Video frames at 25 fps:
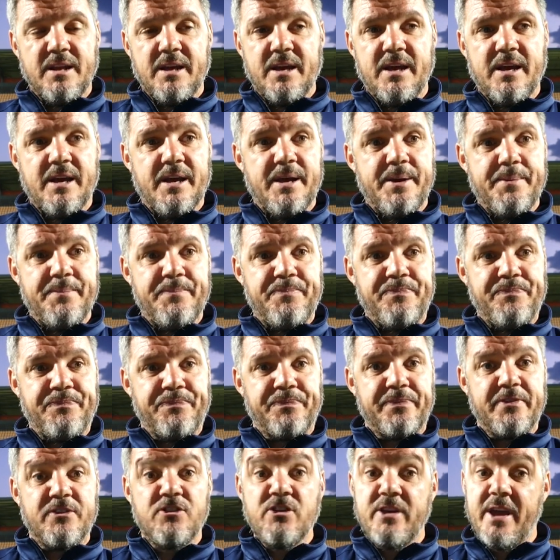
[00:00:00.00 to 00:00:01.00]

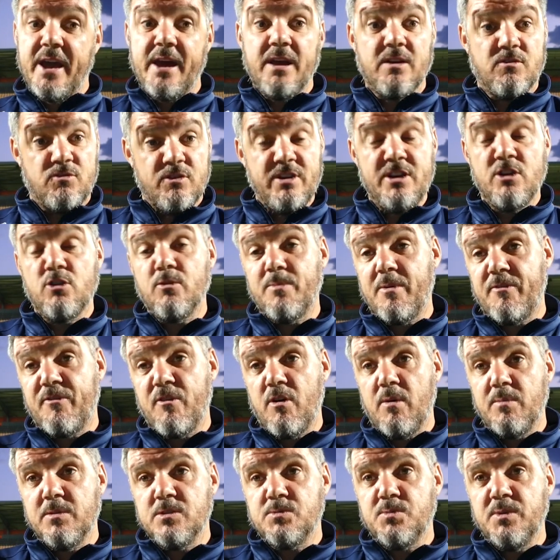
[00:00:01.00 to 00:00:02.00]
Really good
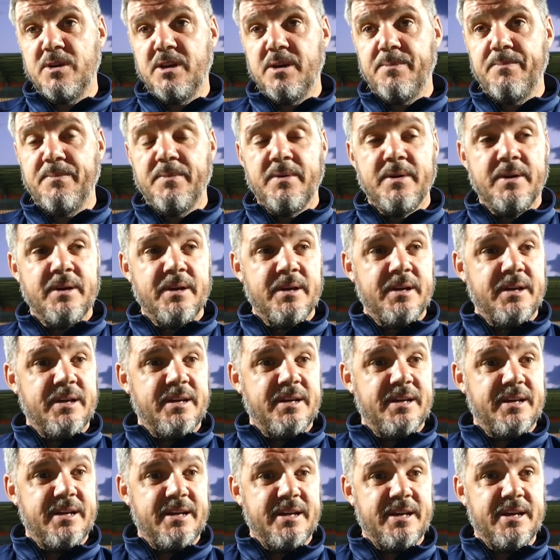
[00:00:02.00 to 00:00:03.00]
performance for him.
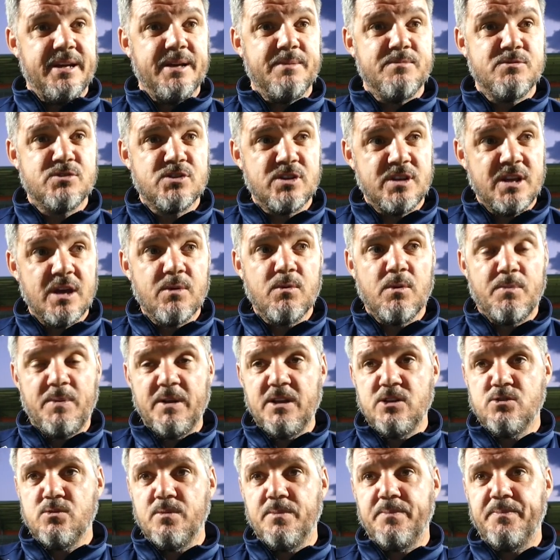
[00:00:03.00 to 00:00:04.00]
We're
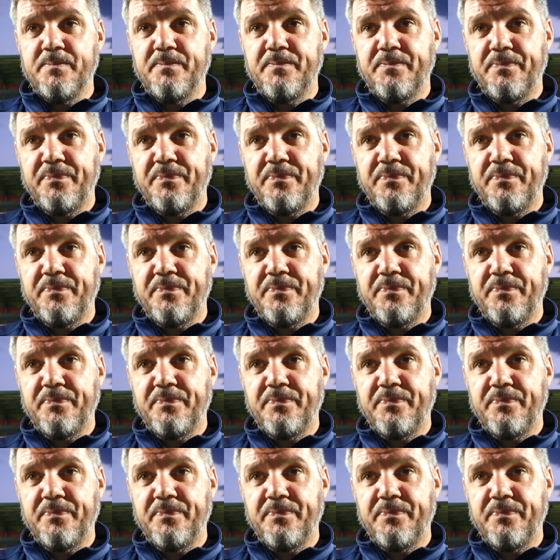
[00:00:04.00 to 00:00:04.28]
pleased with him.